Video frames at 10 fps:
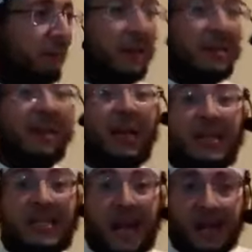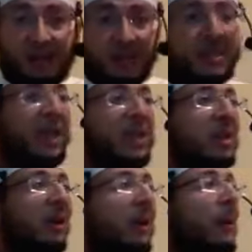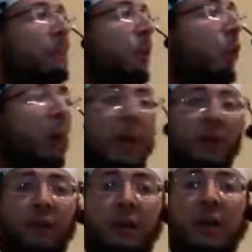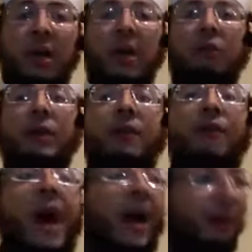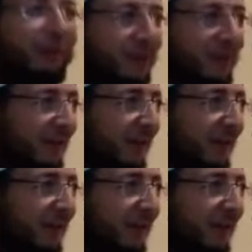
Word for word: that in the exact translation. Whoever revived,